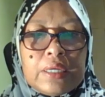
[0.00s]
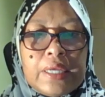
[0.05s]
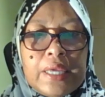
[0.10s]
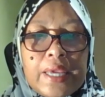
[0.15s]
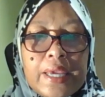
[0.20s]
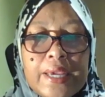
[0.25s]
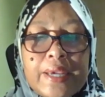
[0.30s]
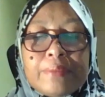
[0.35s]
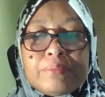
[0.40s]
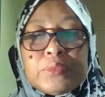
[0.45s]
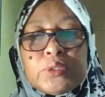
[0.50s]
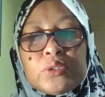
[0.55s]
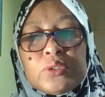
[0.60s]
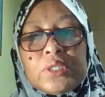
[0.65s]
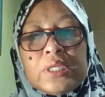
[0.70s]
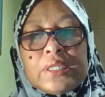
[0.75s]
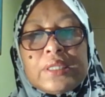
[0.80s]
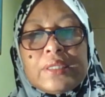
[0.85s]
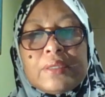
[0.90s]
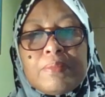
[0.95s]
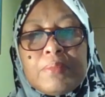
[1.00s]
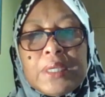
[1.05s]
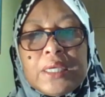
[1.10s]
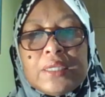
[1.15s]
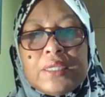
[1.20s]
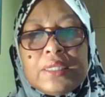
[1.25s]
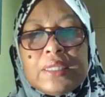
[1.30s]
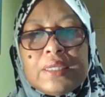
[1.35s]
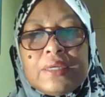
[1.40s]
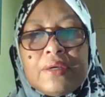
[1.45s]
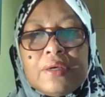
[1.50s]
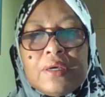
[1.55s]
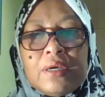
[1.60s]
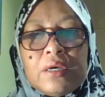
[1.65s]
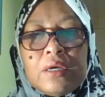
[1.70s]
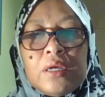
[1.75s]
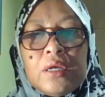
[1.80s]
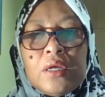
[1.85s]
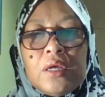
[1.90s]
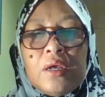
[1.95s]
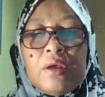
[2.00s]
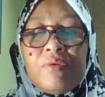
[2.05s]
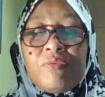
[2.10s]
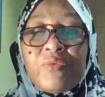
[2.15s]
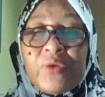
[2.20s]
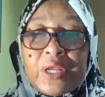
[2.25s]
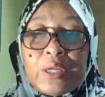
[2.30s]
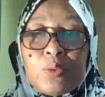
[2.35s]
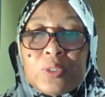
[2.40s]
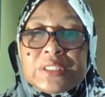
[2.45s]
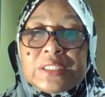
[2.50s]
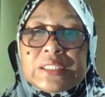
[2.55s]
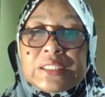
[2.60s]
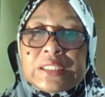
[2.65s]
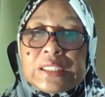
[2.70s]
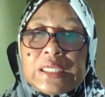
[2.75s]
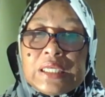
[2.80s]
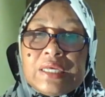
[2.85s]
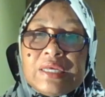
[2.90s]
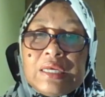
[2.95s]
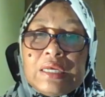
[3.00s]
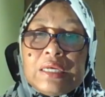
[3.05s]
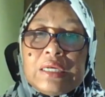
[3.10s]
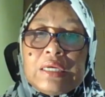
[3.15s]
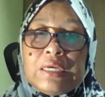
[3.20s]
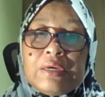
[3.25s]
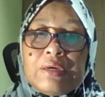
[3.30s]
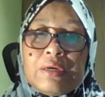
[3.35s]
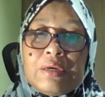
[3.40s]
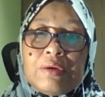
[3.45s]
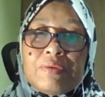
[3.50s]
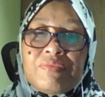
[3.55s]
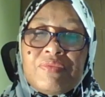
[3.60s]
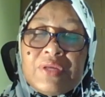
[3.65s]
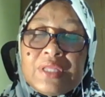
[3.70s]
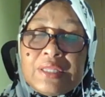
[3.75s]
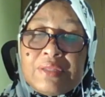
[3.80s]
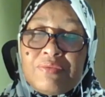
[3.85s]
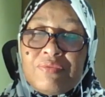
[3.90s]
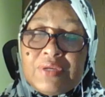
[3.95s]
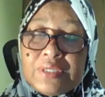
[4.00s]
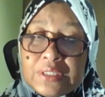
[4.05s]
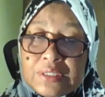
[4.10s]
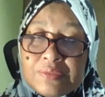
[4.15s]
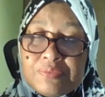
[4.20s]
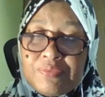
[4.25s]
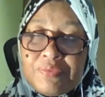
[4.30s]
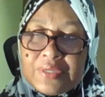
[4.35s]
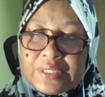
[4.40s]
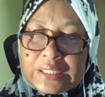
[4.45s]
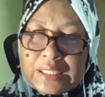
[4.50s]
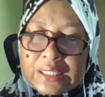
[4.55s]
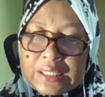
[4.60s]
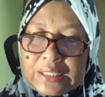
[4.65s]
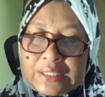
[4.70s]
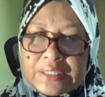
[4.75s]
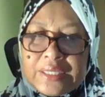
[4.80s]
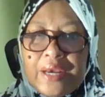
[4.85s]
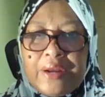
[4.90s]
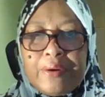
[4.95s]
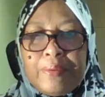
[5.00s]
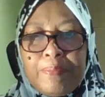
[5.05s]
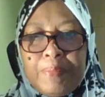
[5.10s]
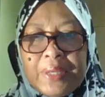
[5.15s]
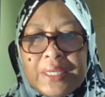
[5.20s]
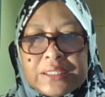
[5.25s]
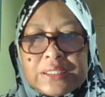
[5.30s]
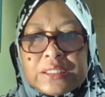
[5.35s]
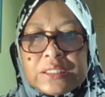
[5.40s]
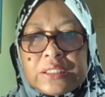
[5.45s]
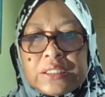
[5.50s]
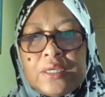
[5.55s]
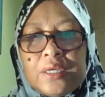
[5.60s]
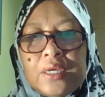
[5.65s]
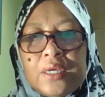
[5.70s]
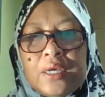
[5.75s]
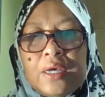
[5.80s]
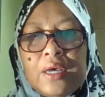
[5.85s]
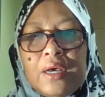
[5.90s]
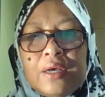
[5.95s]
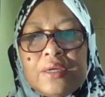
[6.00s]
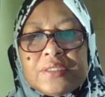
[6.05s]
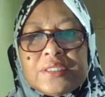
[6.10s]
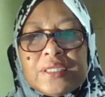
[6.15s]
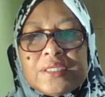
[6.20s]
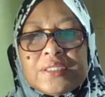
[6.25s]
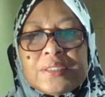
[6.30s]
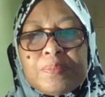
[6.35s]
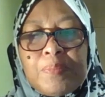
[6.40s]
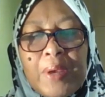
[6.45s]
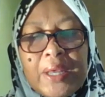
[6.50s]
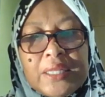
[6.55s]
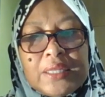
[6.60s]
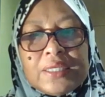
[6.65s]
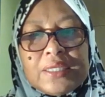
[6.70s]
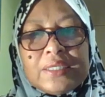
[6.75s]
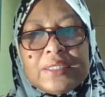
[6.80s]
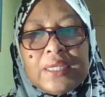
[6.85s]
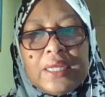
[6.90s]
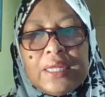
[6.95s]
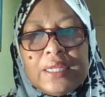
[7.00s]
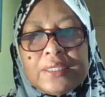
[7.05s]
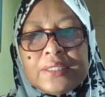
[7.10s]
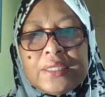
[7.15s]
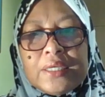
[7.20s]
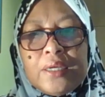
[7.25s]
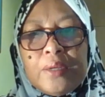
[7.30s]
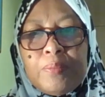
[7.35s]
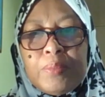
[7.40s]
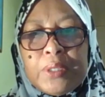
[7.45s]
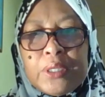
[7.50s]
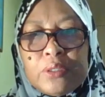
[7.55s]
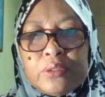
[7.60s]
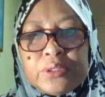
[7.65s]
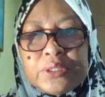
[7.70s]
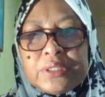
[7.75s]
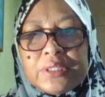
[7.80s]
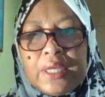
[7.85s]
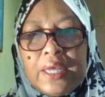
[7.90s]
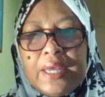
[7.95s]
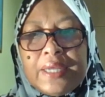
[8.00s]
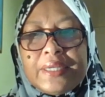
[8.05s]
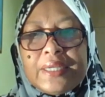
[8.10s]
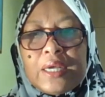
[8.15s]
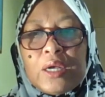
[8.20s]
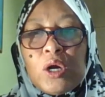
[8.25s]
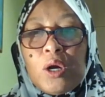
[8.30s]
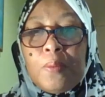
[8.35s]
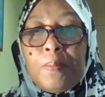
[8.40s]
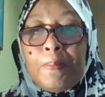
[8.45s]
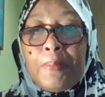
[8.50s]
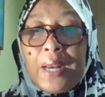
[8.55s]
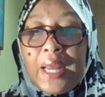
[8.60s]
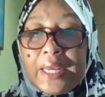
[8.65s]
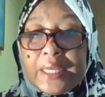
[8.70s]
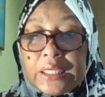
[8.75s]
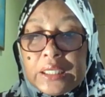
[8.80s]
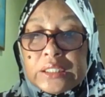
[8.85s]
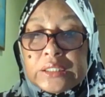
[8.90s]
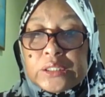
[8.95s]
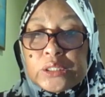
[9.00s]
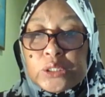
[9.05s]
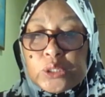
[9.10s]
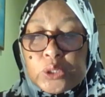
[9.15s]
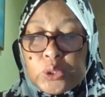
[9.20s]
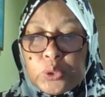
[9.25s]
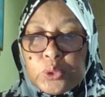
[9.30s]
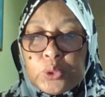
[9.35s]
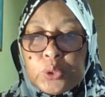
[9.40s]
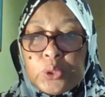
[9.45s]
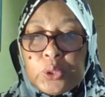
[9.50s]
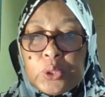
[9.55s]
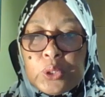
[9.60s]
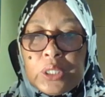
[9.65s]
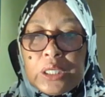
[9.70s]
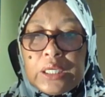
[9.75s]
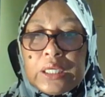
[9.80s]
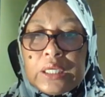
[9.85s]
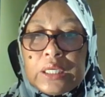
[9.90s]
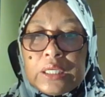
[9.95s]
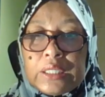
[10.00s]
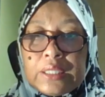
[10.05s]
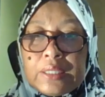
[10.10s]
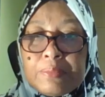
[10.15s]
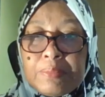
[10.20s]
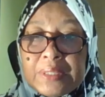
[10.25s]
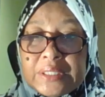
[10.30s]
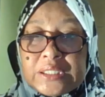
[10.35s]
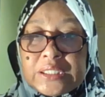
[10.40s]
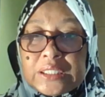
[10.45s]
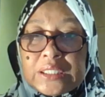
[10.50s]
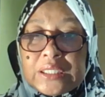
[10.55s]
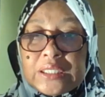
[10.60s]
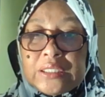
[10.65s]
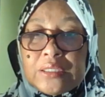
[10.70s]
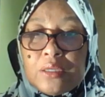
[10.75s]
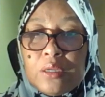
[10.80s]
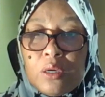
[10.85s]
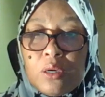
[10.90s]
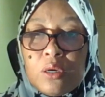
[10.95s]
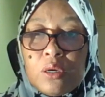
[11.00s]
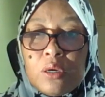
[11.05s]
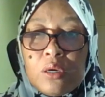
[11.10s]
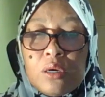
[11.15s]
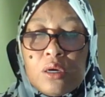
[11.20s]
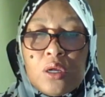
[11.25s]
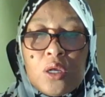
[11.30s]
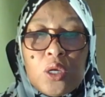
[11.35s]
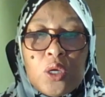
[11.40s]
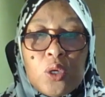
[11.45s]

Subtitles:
aim to determine the frequency physical therapists suspected elder abuse and the compliance to the Michigan law,